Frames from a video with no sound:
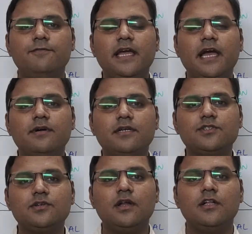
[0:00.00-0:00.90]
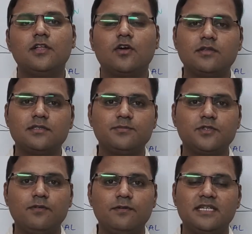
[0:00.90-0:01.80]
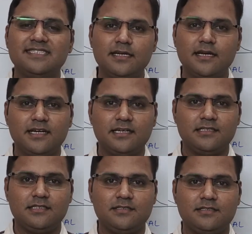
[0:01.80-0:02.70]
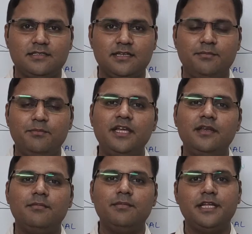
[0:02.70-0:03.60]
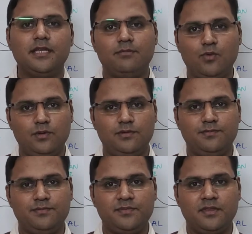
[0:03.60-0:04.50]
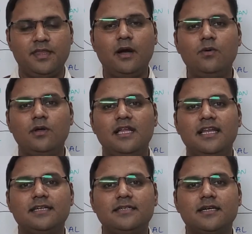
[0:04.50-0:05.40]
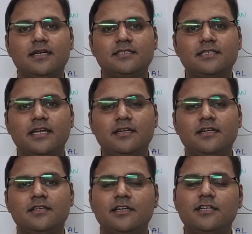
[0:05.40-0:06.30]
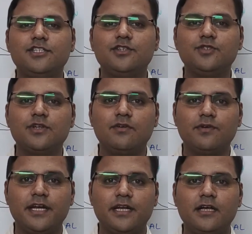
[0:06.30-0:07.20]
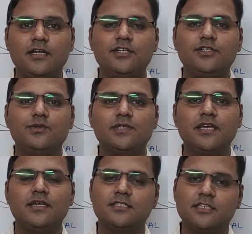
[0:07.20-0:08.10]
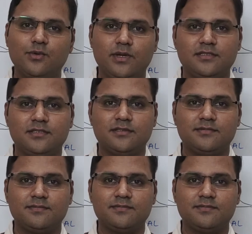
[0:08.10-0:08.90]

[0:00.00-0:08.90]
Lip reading: we have understood the concepts of central tendencies, mean, median and mode. Now let us understand the distribution of data using skewness.